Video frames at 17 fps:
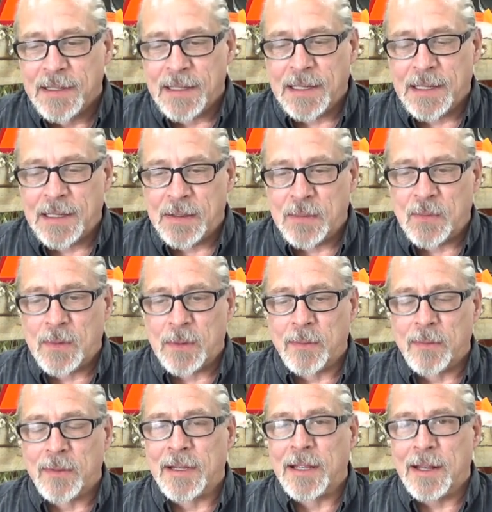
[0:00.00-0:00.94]
uh,
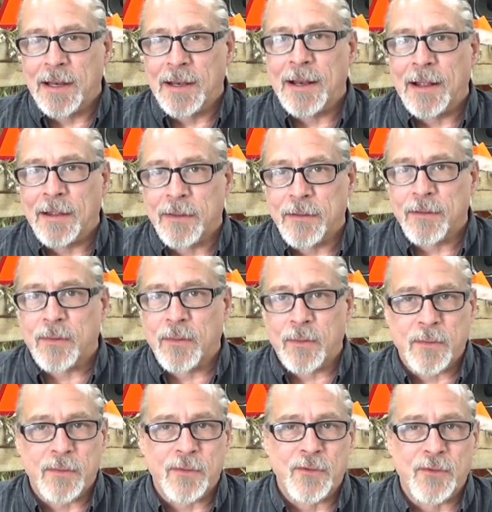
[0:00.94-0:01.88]
what we're getting out of the
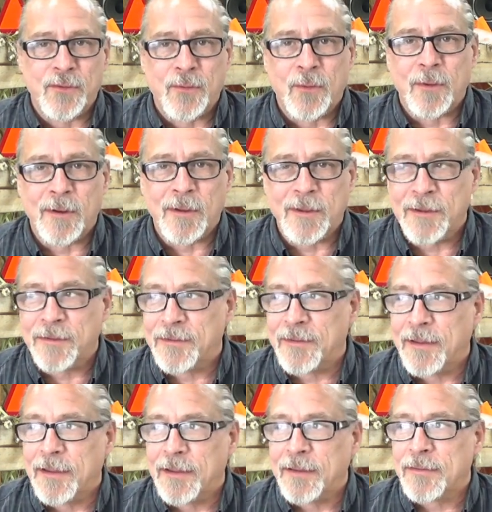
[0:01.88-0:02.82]
grocery store these
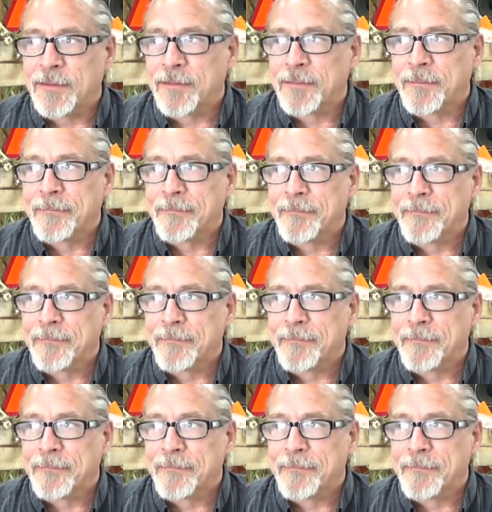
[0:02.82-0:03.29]
days.